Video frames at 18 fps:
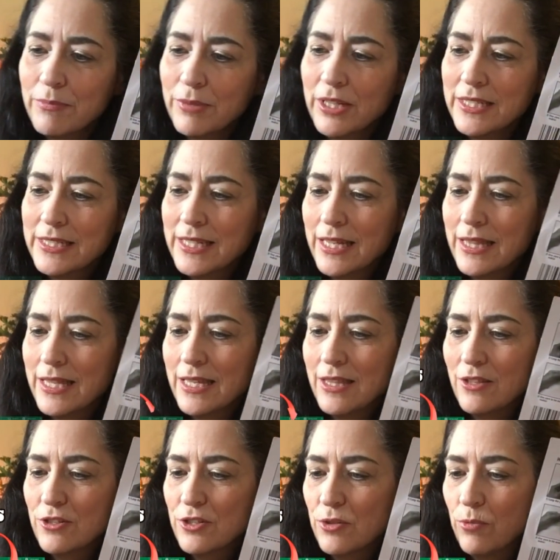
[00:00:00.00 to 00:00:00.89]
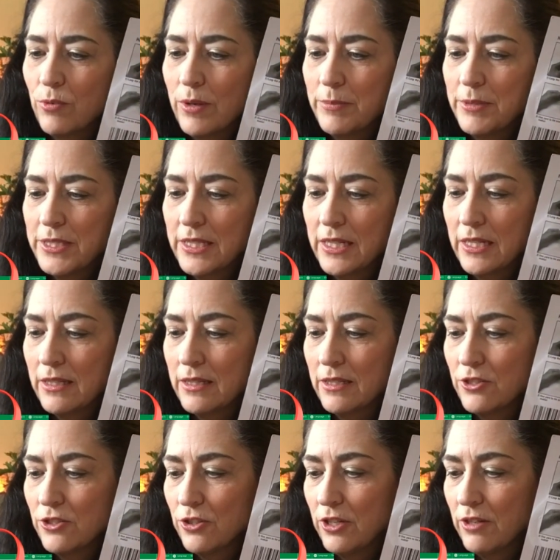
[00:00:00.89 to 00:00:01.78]
Plus, I think there's a website
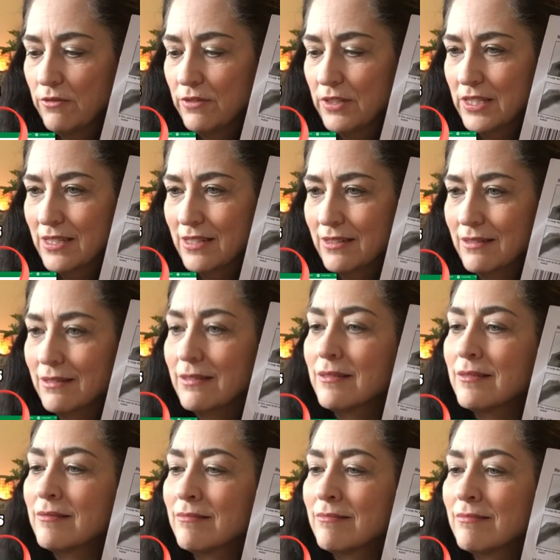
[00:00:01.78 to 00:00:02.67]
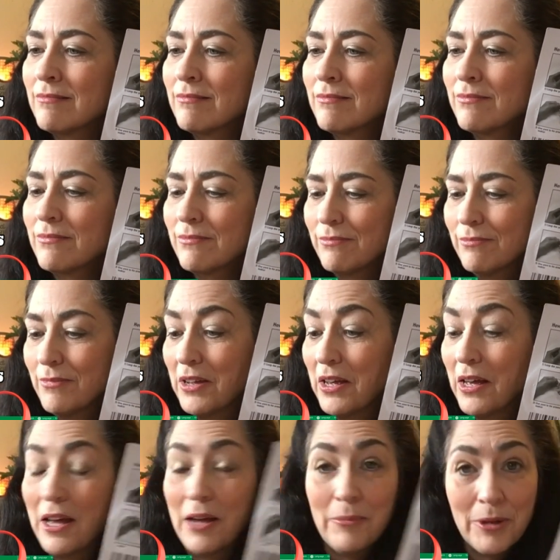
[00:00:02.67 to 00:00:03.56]
that you can visit.
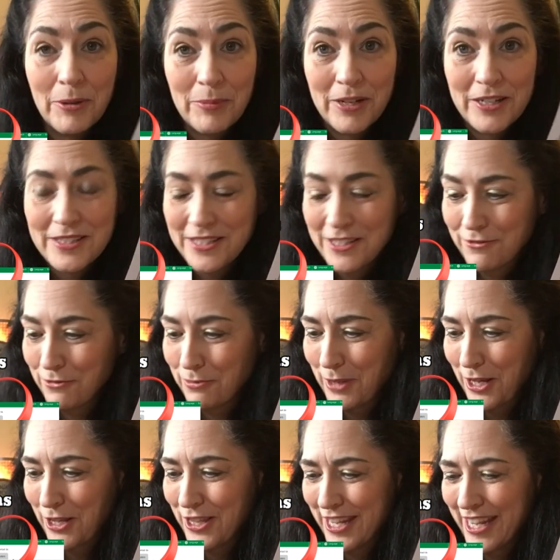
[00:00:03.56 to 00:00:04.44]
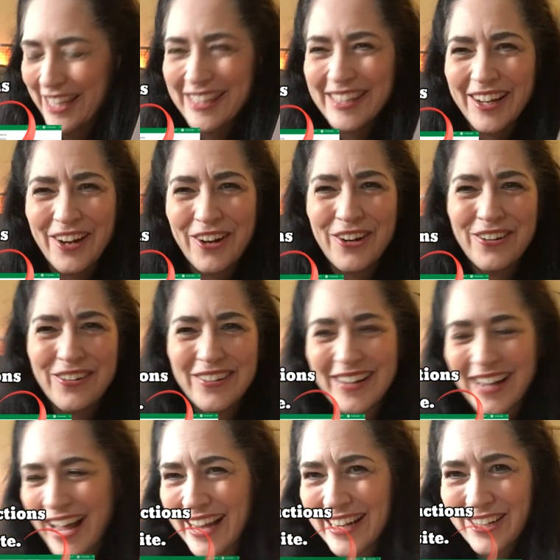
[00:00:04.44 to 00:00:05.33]
I'm not positive about that though.
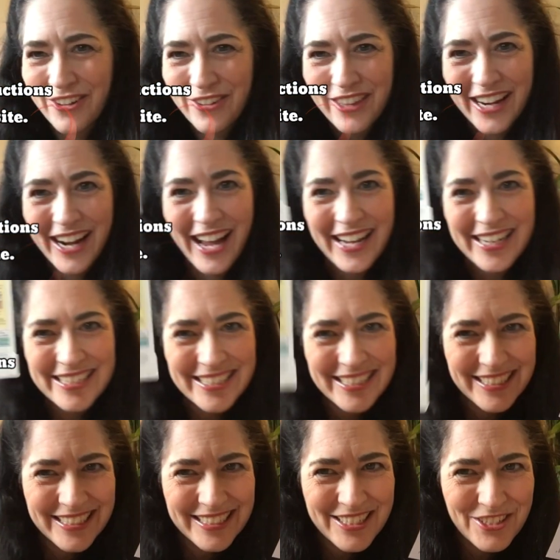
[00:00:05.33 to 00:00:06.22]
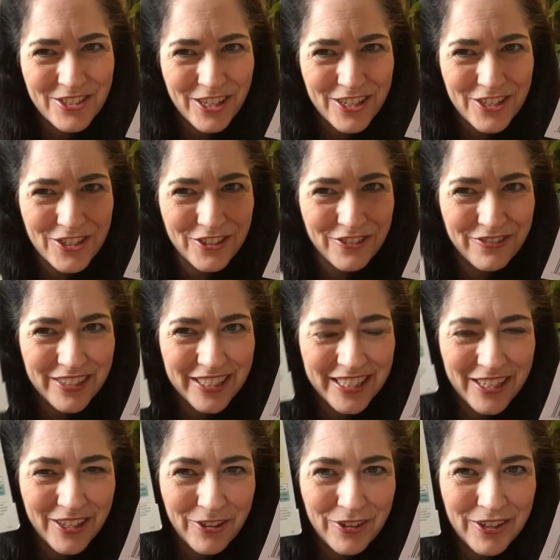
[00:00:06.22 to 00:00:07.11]
I know that I did an instructional
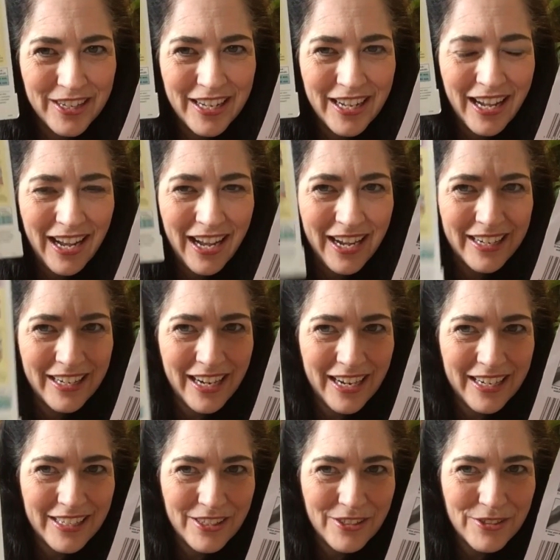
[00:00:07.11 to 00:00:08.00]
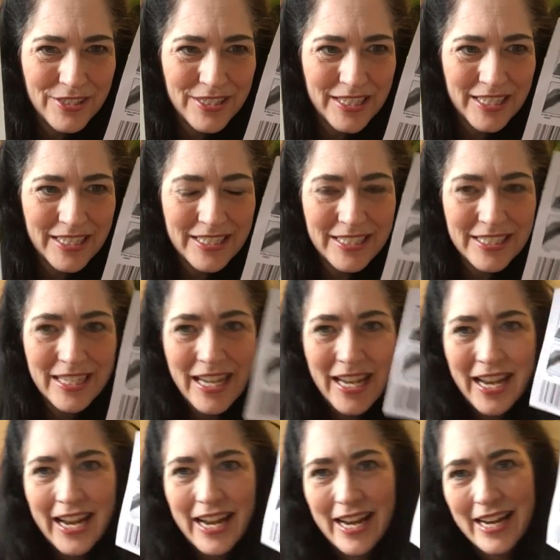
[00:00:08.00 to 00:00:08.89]
video on how to use this
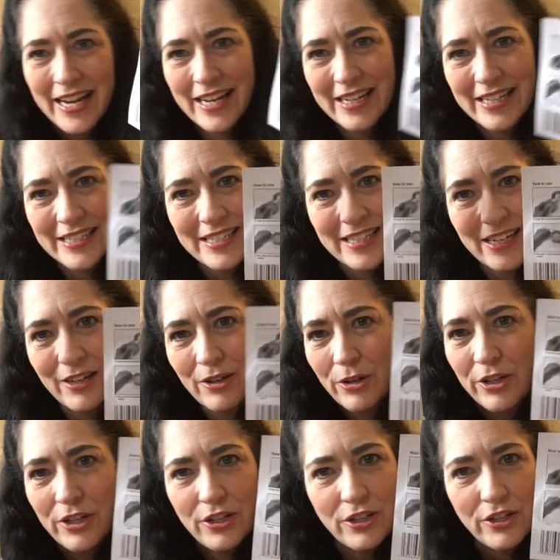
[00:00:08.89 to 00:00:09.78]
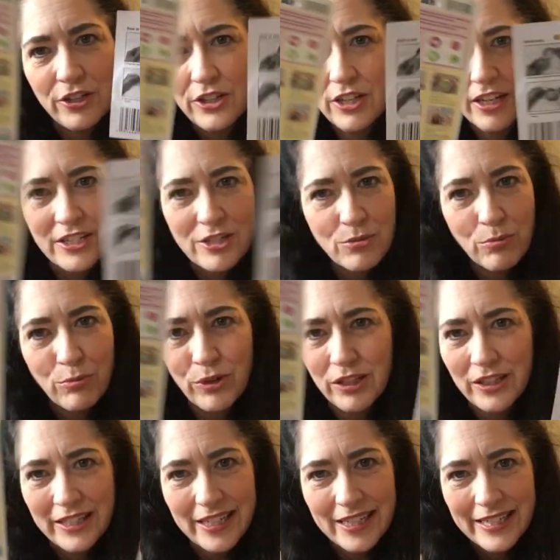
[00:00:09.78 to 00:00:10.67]
and it it's
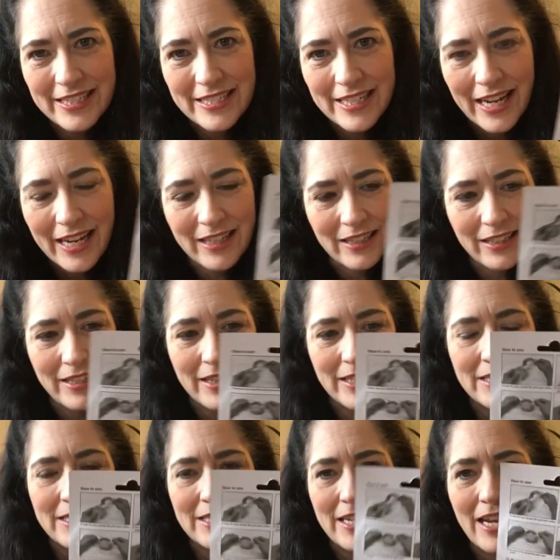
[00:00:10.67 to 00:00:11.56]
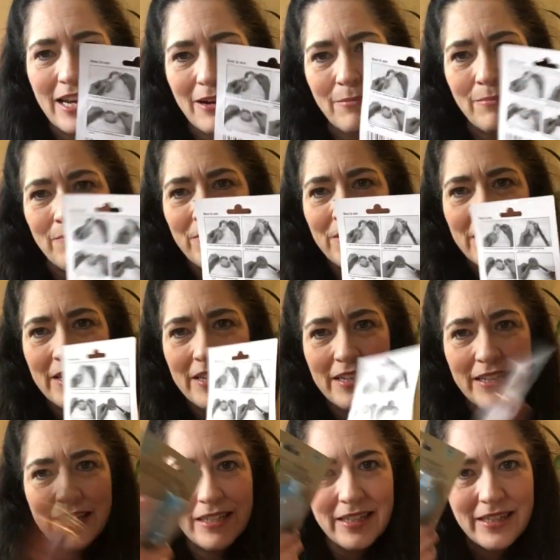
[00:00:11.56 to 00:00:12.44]
really exactly the same
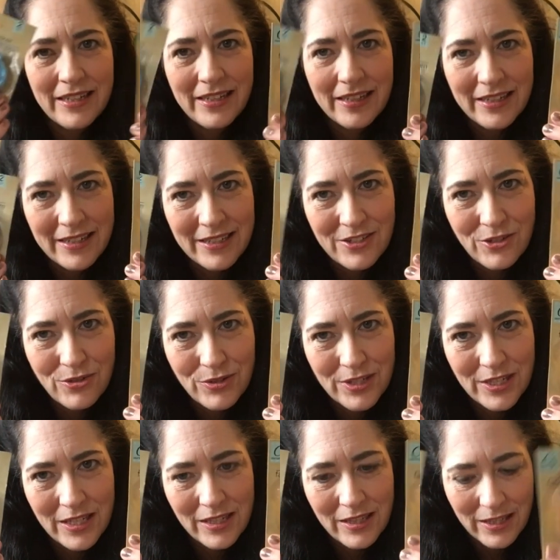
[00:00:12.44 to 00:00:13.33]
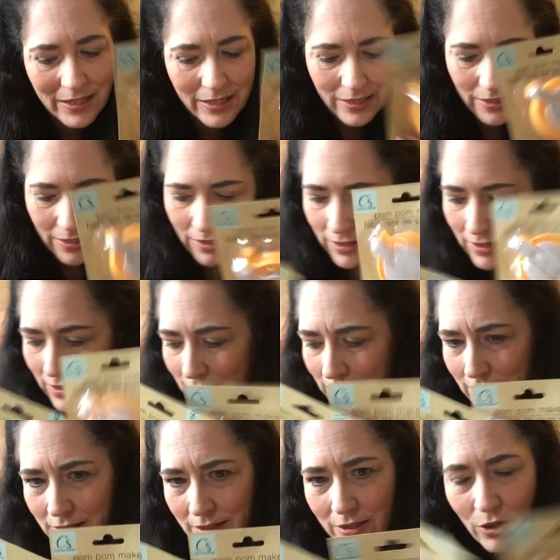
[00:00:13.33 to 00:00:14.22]
as using these.
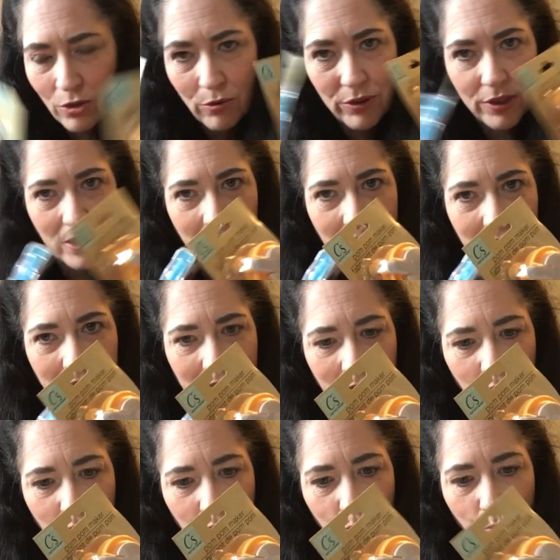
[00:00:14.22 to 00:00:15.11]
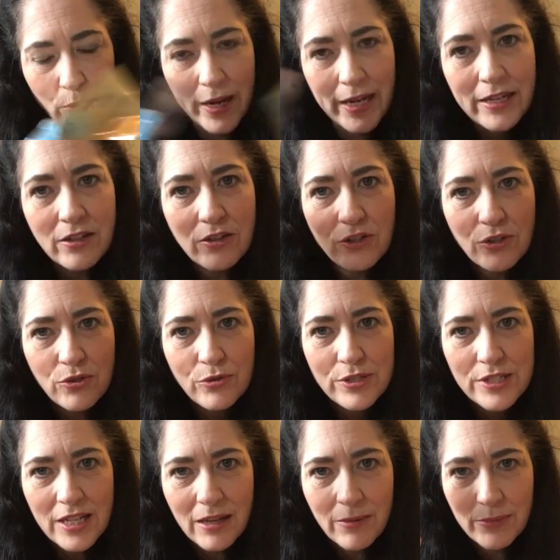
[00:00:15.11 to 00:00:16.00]
So the, the, the way you
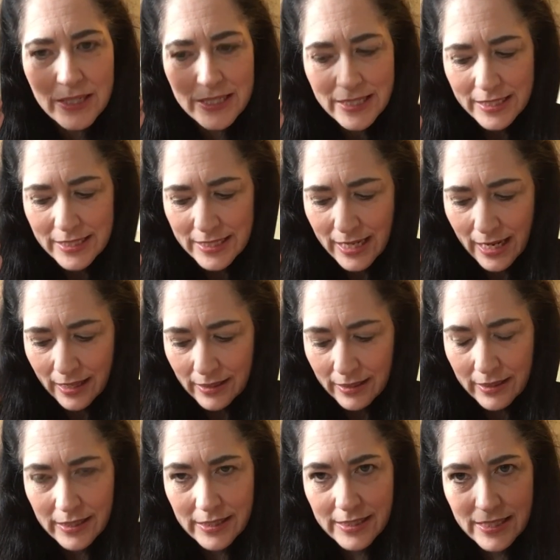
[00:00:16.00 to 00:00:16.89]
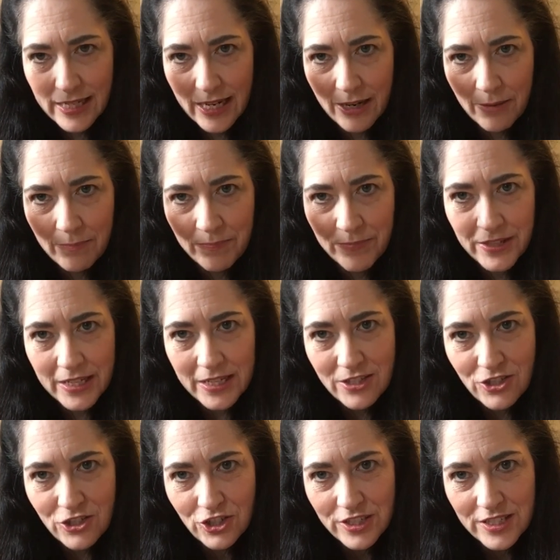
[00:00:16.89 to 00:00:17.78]
use them is exactly the same.
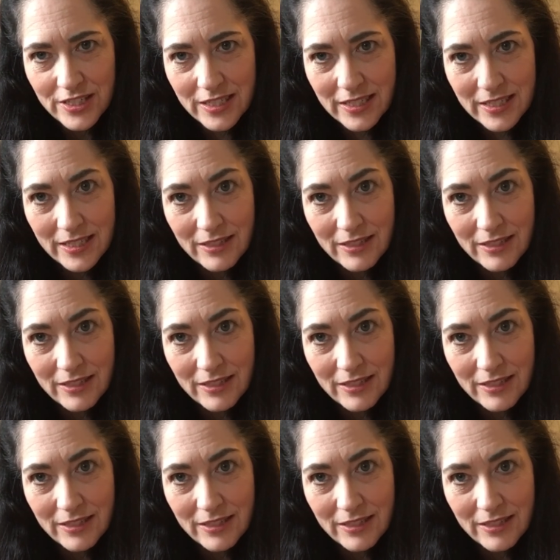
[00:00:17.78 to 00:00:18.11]
It's just a